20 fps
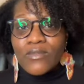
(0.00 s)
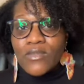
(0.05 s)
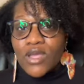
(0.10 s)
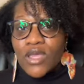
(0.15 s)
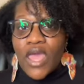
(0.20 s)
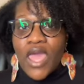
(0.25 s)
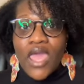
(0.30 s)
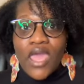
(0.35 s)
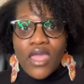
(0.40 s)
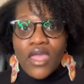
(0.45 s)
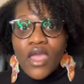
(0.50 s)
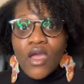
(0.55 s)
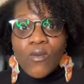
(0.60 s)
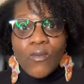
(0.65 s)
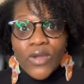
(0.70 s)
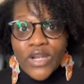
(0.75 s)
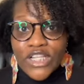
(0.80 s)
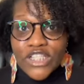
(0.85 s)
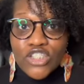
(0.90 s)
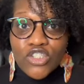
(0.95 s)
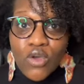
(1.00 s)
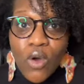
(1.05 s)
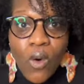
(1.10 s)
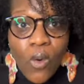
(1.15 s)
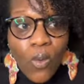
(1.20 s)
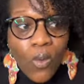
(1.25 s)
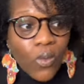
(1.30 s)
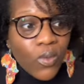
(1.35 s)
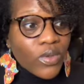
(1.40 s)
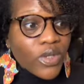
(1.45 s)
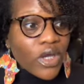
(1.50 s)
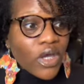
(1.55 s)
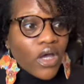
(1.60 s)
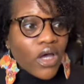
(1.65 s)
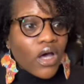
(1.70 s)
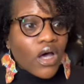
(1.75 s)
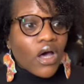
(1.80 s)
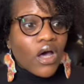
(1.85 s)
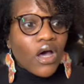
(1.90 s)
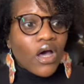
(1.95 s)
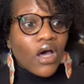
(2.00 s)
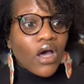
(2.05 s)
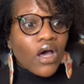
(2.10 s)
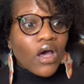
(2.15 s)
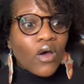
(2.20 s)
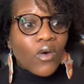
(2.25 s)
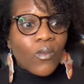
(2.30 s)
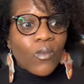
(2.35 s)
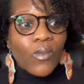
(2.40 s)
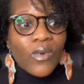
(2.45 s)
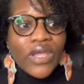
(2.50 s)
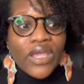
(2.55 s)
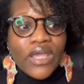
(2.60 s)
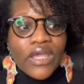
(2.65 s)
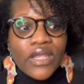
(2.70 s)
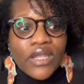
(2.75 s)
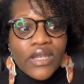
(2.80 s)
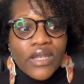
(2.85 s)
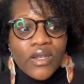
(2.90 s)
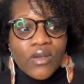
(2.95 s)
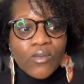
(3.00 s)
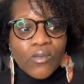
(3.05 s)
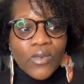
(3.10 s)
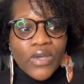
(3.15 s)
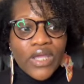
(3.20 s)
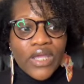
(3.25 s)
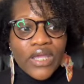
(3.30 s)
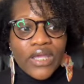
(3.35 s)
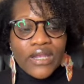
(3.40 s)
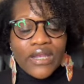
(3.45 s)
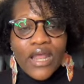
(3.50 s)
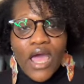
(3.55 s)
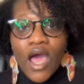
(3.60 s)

Hey, when it's cold, when